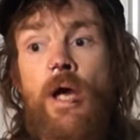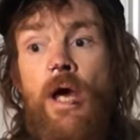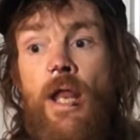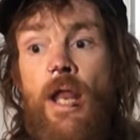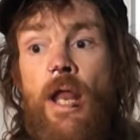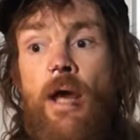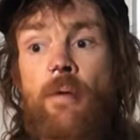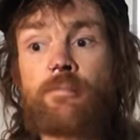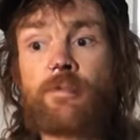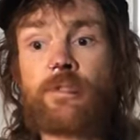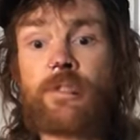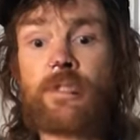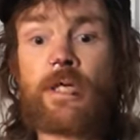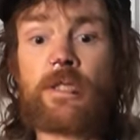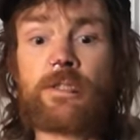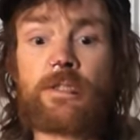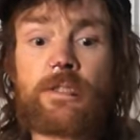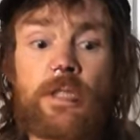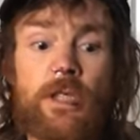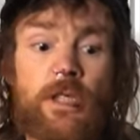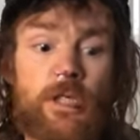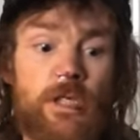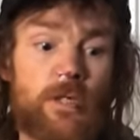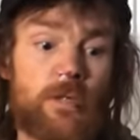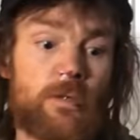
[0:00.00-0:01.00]
An
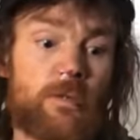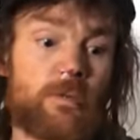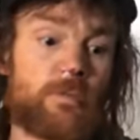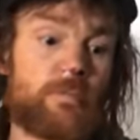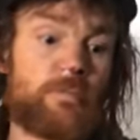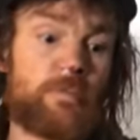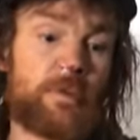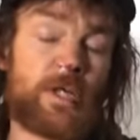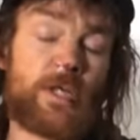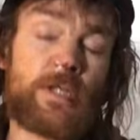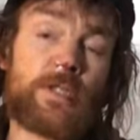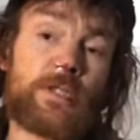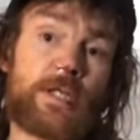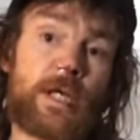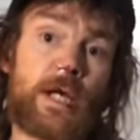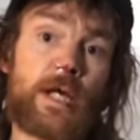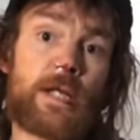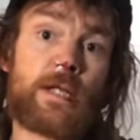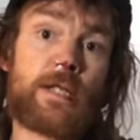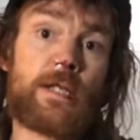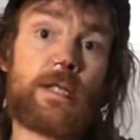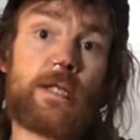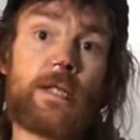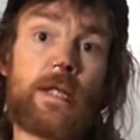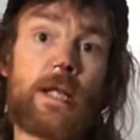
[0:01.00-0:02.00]
abscess, you could be
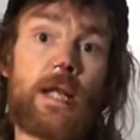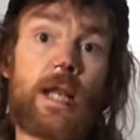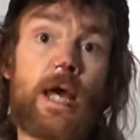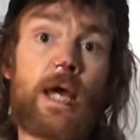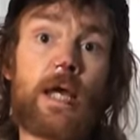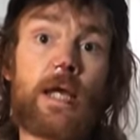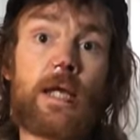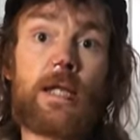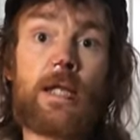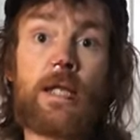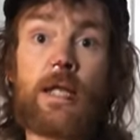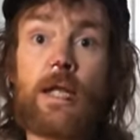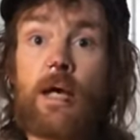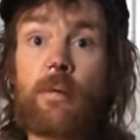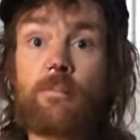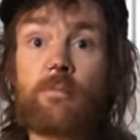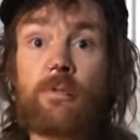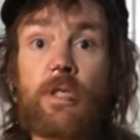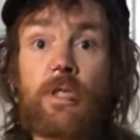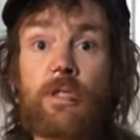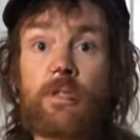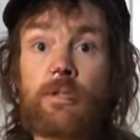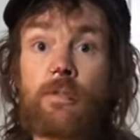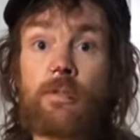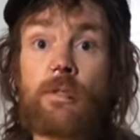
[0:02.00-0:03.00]
injecting in the leg and an
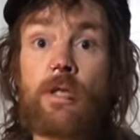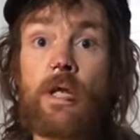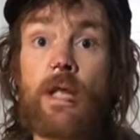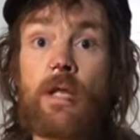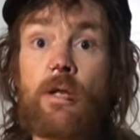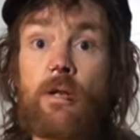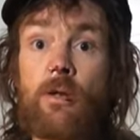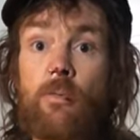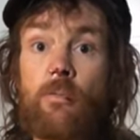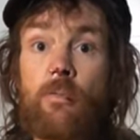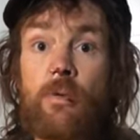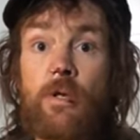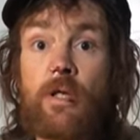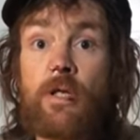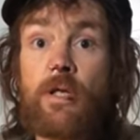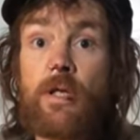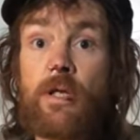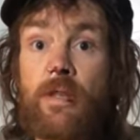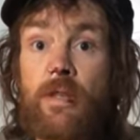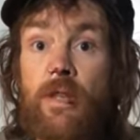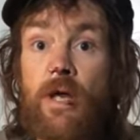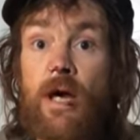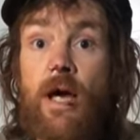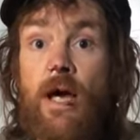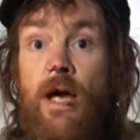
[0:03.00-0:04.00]
abscess could end up in your
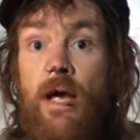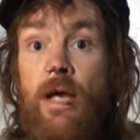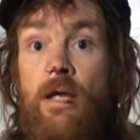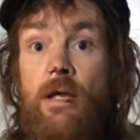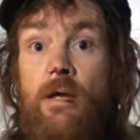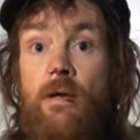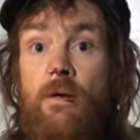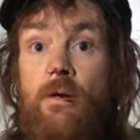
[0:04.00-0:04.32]
thigh.